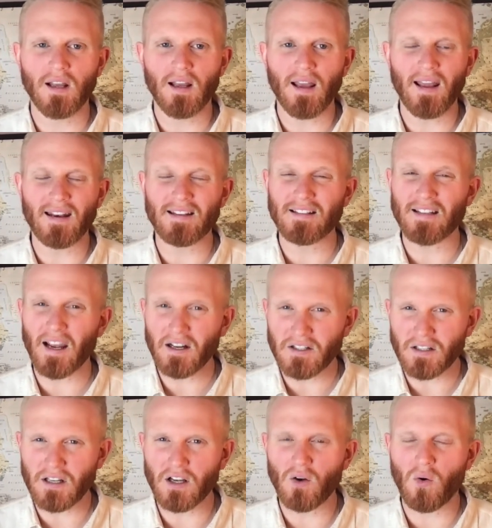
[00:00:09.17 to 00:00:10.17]
And it's
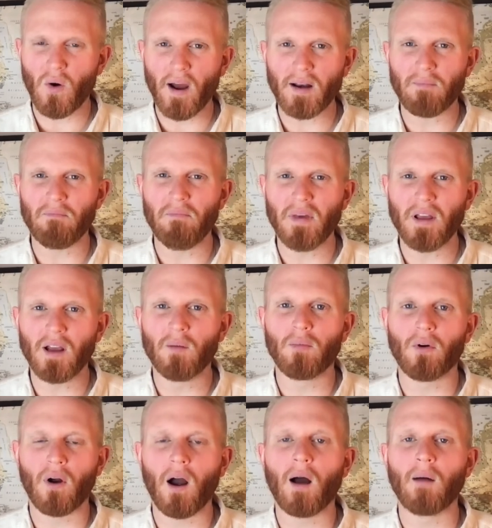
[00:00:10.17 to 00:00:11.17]
actually quite a big
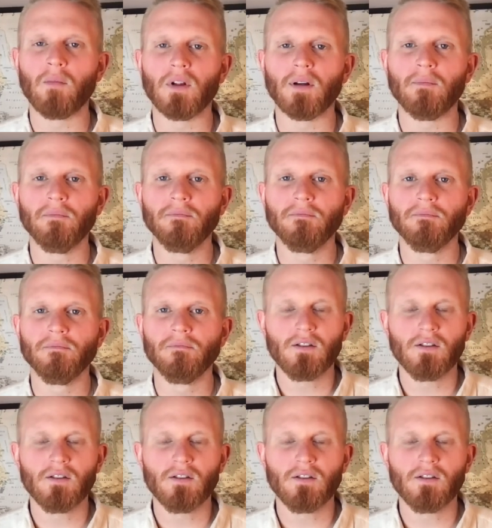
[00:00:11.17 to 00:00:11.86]
problem.